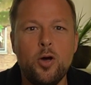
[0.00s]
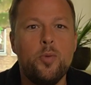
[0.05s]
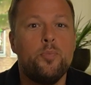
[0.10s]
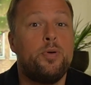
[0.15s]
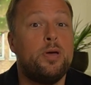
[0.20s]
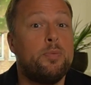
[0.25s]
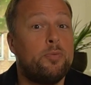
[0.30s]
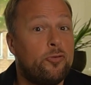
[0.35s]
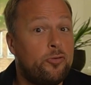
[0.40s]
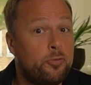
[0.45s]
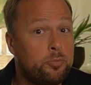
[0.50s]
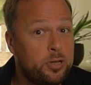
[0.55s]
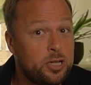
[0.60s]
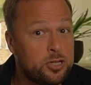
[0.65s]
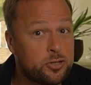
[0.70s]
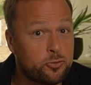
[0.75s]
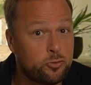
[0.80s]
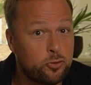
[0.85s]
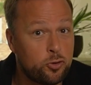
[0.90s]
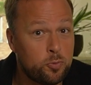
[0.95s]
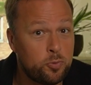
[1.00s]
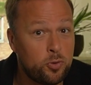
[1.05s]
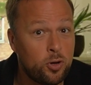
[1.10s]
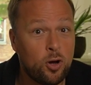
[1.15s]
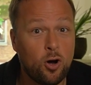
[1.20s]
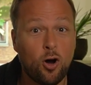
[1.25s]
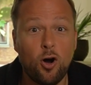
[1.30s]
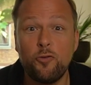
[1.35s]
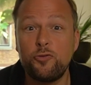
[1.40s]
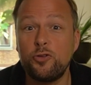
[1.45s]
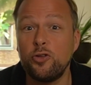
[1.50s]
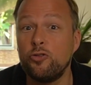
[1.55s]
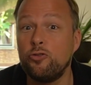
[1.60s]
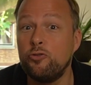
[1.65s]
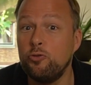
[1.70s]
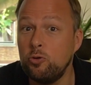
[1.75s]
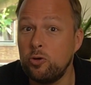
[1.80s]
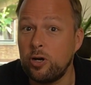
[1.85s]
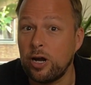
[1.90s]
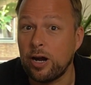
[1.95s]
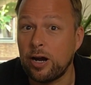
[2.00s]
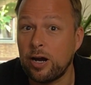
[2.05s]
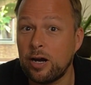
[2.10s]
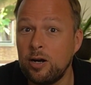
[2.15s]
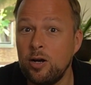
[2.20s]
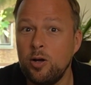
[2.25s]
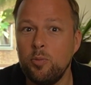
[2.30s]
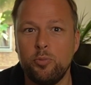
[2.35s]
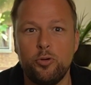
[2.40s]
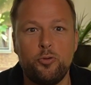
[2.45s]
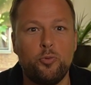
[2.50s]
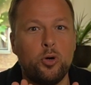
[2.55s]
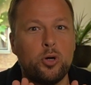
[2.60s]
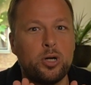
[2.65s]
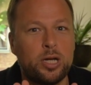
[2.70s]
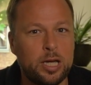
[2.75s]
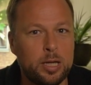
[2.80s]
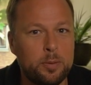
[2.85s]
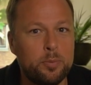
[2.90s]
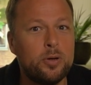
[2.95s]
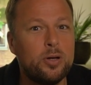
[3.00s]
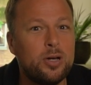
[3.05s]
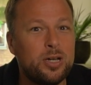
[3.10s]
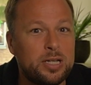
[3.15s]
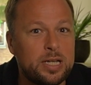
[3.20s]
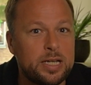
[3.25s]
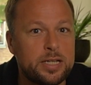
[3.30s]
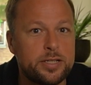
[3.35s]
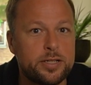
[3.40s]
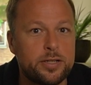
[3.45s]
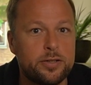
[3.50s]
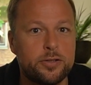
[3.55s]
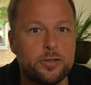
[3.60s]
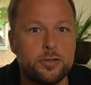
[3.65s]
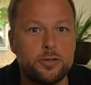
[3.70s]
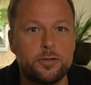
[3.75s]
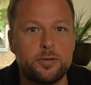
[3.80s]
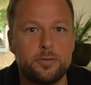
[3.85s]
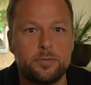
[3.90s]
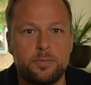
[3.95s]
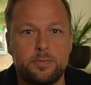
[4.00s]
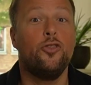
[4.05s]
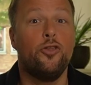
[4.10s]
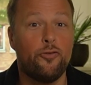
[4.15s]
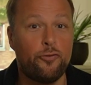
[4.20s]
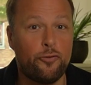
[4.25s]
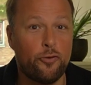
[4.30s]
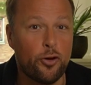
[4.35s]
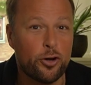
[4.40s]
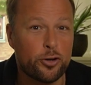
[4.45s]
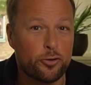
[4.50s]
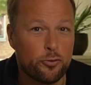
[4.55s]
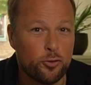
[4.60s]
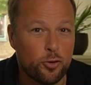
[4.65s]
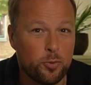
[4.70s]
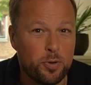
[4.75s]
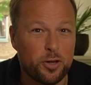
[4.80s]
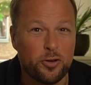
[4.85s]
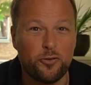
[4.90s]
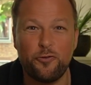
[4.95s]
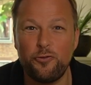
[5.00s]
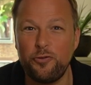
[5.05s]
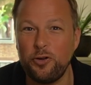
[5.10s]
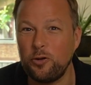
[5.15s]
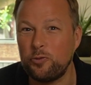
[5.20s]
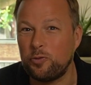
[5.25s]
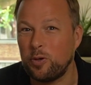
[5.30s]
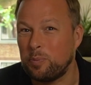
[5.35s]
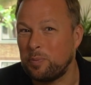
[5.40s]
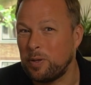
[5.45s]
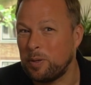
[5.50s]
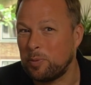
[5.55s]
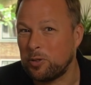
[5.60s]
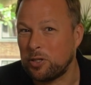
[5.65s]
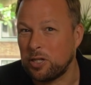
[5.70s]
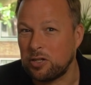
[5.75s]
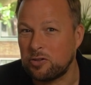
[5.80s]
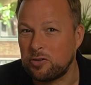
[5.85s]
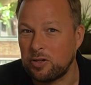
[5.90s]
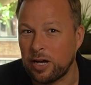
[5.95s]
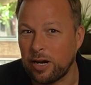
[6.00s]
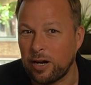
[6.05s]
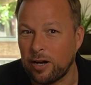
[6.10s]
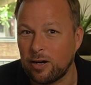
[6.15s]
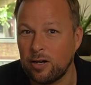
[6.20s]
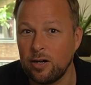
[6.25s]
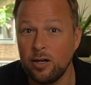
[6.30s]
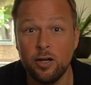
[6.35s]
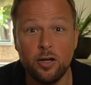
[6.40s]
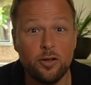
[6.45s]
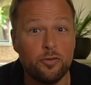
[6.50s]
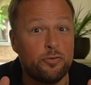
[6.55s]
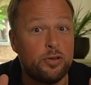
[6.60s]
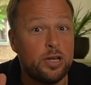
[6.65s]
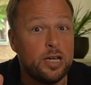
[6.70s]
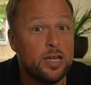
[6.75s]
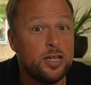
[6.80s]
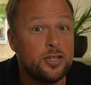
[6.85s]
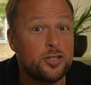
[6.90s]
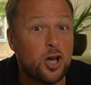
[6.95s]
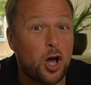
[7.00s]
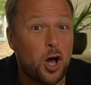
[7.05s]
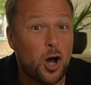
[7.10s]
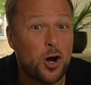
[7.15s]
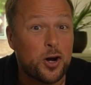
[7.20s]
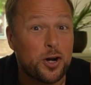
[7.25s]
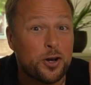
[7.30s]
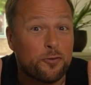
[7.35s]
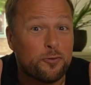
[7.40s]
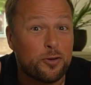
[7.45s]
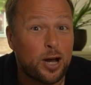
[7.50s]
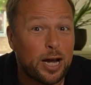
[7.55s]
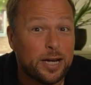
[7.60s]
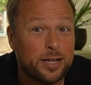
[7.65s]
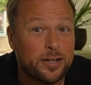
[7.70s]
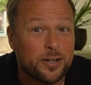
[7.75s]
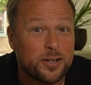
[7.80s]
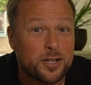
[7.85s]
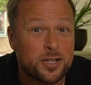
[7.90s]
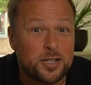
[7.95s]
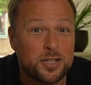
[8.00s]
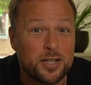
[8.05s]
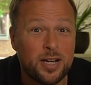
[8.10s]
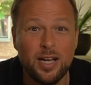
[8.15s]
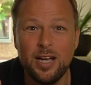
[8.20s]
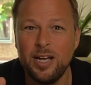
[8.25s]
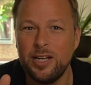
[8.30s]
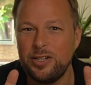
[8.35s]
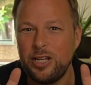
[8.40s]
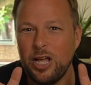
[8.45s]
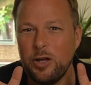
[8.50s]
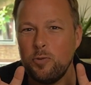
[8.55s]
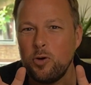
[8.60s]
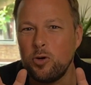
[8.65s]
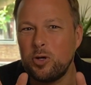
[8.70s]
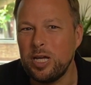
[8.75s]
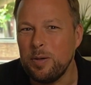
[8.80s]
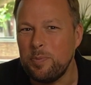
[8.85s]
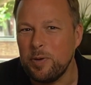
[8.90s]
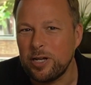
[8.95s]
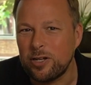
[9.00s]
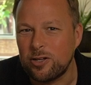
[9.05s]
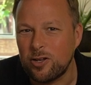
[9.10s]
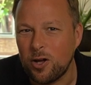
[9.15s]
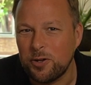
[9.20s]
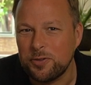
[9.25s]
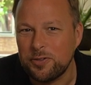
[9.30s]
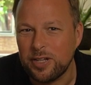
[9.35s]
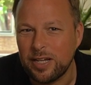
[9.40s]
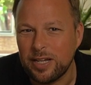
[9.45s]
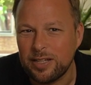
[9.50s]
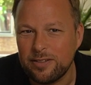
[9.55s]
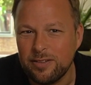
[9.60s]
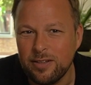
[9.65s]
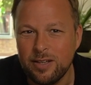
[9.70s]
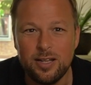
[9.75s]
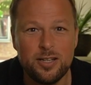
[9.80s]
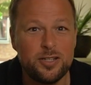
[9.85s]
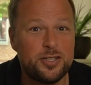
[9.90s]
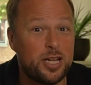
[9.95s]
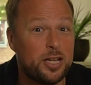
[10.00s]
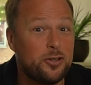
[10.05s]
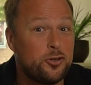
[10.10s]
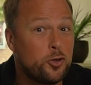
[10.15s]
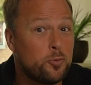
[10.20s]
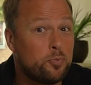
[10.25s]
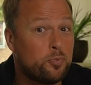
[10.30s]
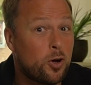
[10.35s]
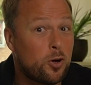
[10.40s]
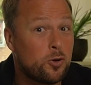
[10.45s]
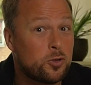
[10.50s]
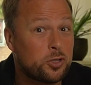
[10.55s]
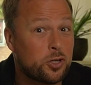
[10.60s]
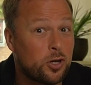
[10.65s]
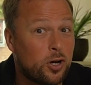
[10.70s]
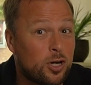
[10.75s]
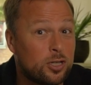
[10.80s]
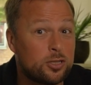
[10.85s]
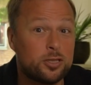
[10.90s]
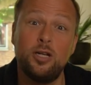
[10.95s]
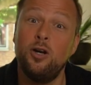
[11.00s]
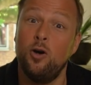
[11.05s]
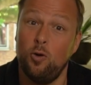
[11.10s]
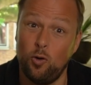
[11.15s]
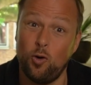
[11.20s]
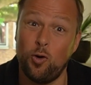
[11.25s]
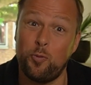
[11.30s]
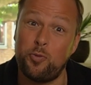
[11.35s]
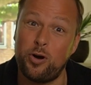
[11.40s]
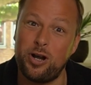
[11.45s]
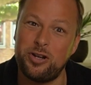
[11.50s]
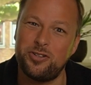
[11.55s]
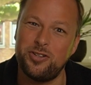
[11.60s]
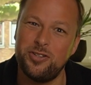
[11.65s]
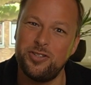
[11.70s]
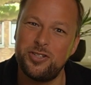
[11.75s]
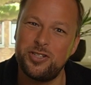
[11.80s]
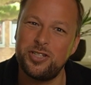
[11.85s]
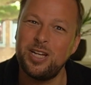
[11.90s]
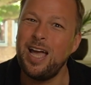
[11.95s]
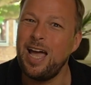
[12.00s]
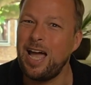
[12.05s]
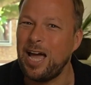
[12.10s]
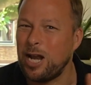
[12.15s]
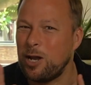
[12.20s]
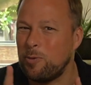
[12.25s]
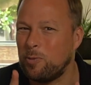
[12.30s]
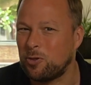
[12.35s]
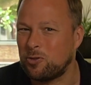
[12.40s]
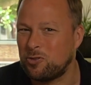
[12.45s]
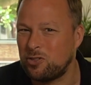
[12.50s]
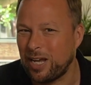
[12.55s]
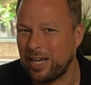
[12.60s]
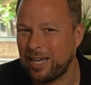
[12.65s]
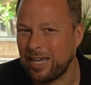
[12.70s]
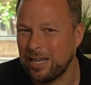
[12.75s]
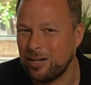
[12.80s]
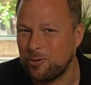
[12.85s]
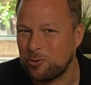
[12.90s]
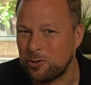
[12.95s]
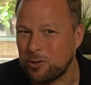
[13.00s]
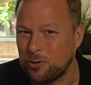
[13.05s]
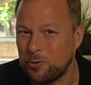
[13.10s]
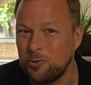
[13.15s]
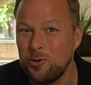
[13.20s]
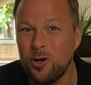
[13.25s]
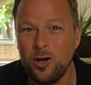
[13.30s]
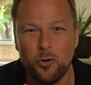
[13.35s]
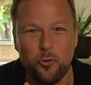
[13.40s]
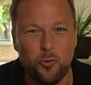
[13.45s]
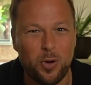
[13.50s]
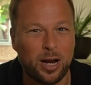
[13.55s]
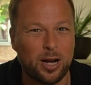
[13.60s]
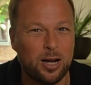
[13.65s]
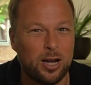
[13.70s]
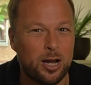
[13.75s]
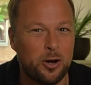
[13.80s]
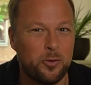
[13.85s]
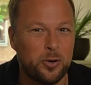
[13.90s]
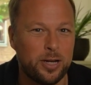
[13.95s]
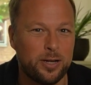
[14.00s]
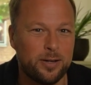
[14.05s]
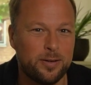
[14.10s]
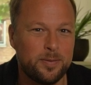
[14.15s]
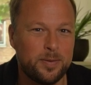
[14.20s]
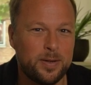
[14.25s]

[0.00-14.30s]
People from this group often do care but will keep a distance. The third group is filled with people that care. These are the fighters. They will keep in contact, send you postcards or presents, and they will check in on you regularly.